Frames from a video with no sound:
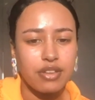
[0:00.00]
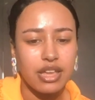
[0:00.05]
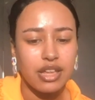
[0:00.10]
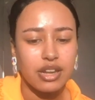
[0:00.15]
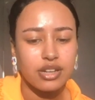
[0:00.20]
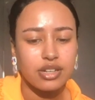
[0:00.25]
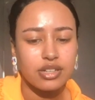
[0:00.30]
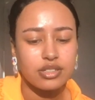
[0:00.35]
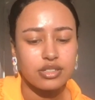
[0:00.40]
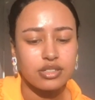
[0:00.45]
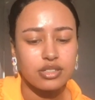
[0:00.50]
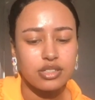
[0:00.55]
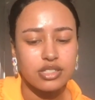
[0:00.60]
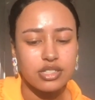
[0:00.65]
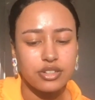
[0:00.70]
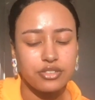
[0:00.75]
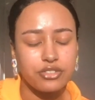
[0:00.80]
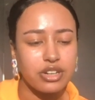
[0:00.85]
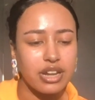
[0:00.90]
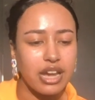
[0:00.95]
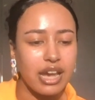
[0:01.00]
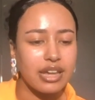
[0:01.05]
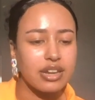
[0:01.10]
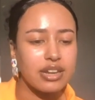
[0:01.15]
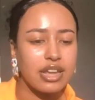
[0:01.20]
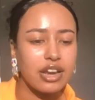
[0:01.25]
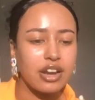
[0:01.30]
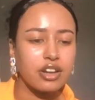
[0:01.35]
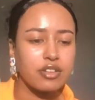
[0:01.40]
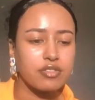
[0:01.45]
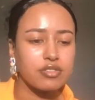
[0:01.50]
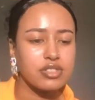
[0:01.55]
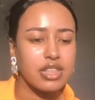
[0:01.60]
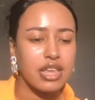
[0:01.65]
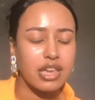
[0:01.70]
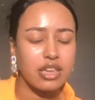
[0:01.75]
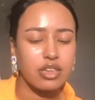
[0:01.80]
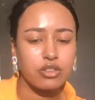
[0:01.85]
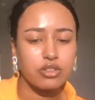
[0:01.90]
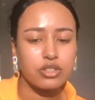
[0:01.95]
and different kind of narratives
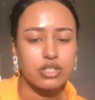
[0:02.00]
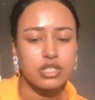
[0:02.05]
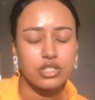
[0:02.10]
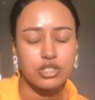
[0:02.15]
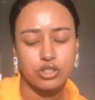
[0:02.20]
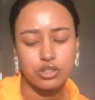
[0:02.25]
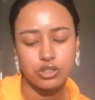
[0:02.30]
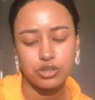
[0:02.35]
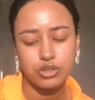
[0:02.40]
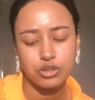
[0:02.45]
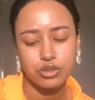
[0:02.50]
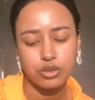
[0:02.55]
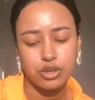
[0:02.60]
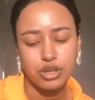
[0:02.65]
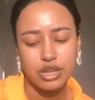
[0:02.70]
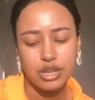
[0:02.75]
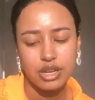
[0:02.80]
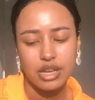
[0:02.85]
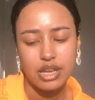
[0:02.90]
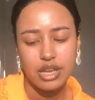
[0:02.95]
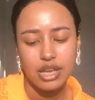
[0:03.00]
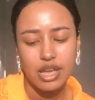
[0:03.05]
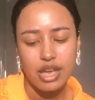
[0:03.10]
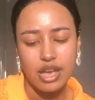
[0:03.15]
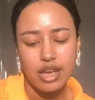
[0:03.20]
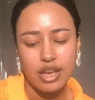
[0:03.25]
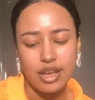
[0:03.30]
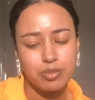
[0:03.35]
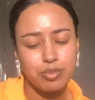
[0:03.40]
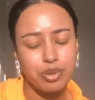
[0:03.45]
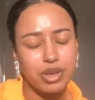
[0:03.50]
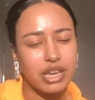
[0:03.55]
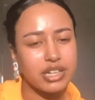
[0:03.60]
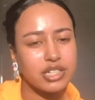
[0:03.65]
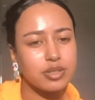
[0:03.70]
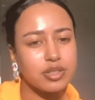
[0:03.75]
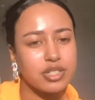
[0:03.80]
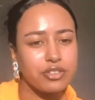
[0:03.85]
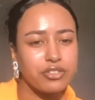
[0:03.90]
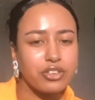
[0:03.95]
they use to
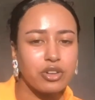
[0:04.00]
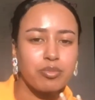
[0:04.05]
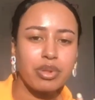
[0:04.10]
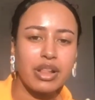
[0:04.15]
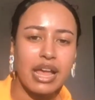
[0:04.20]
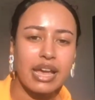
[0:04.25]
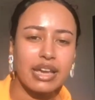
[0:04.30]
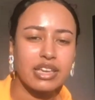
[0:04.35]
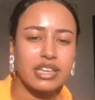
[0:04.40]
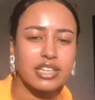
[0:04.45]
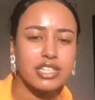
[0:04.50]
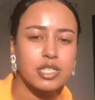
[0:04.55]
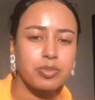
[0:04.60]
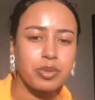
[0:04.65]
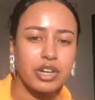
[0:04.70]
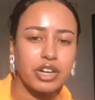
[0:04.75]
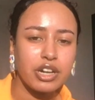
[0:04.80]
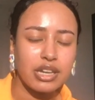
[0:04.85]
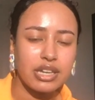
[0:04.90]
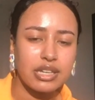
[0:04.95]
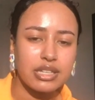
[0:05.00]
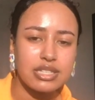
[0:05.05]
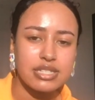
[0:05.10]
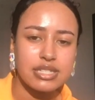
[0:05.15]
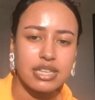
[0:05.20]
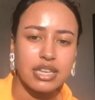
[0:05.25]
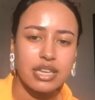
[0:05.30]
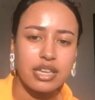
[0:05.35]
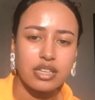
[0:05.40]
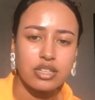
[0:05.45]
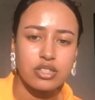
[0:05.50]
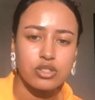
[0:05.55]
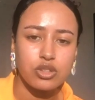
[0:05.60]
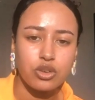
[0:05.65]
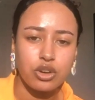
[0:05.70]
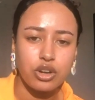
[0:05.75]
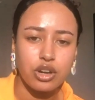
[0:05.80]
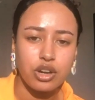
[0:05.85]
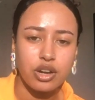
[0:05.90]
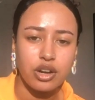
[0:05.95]
depict different Black experiences
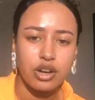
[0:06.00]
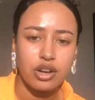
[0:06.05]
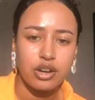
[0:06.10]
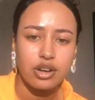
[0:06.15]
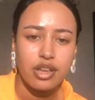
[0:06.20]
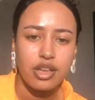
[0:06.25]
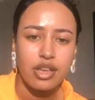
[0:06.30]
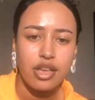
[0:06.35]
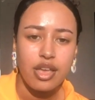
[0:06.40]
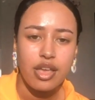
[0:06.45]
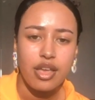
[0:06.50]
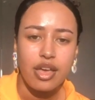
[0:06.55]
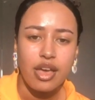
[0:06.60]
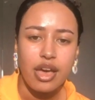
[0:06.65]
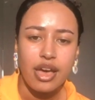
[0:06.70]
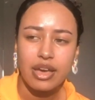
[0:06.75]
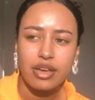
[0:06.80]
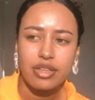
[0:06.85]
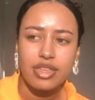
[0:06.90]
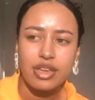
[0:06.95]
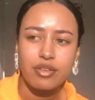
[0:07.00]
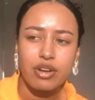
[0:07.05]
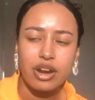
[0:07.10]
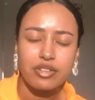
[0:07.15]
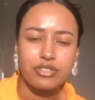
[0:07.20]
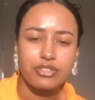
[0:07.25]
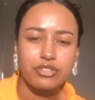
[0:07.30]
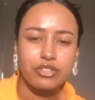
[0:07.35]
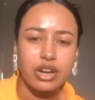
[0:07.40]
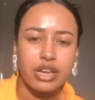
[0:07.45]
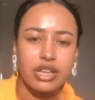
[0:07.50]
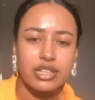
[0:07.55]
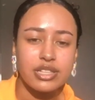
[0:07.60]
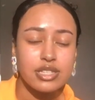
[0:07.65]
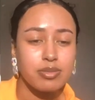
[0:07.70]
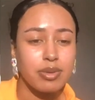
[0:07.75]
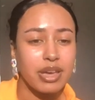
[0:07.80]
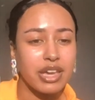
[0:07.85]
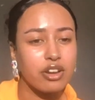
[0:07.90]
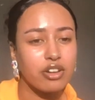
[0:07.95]
or how they reference
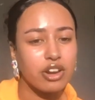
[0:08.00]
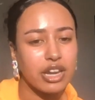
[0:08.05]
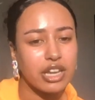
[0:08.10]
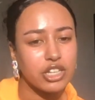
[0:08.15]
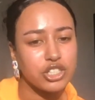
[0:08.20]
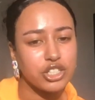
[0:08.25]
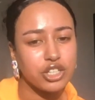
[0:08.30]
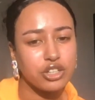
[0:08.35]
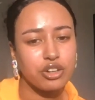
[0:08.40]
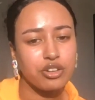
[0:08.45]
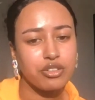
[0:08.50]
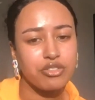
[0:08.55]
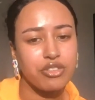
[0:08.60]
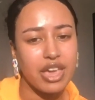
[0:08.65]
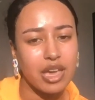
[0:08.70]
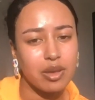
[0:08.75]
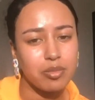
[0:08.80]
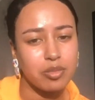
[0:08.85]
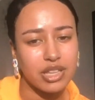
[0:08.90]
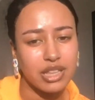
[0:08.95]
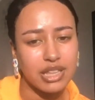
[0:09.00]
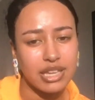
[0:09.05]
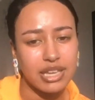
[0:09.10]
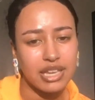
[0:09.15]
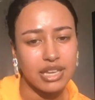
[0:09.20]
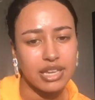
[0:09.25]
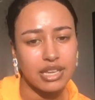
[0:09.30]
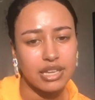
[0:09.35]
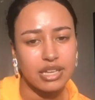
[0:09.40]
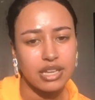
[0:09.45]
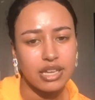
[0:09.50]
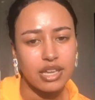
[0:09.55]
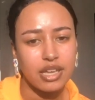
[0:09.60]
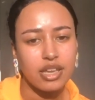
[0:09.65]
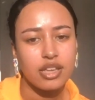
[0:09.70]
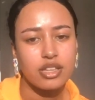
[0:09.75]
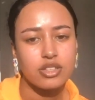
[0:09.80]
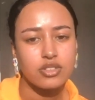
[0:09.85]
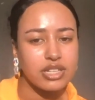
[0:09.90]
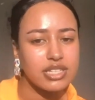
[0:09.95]
migration or family.
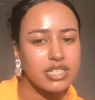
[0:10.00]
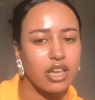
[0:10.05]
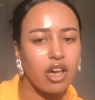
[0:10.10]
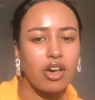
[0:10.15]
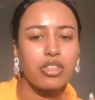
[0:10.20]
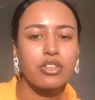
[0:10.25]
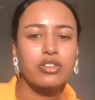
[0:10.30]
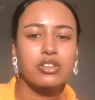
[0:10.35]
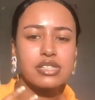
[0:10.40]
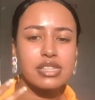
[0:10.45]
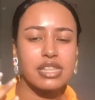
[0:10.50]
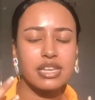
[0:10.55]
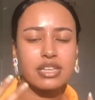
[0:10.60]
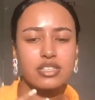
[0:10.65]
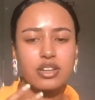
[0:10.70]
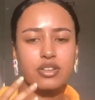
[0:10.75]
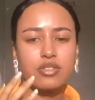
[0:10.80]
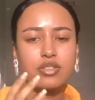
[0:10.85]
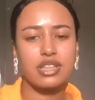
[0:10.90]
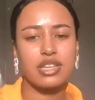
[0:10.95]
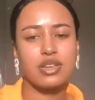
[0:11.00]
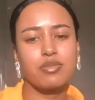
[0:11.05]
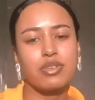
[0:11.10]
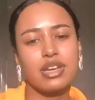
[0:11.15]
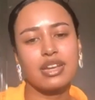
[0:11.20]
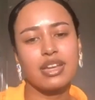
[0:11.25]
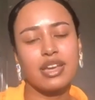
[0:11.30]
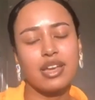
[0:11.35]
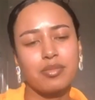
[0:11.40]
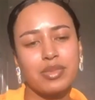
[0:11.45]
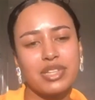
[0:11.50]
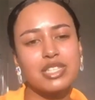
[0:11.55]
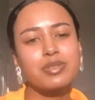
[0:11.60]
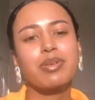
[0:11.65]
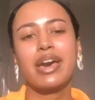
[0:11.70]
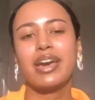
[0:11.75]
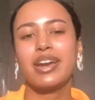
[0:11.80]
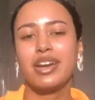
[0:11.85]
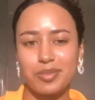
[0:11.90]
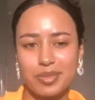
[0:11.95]
So I'd say all those things are really what
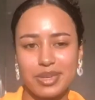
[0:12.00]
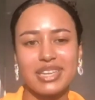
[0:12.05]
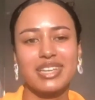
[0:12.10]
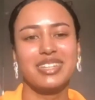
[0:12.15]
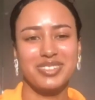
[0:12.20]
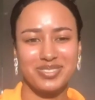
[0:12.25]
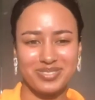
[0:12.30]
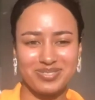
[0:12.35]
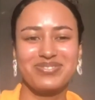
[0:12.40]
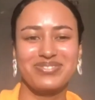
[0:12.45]
inspire me.